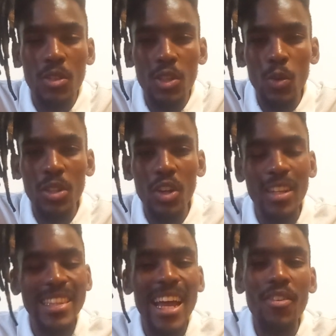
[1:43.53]
they're
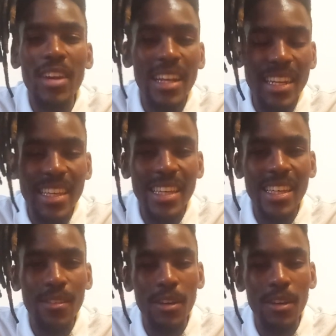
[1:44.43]
not directly,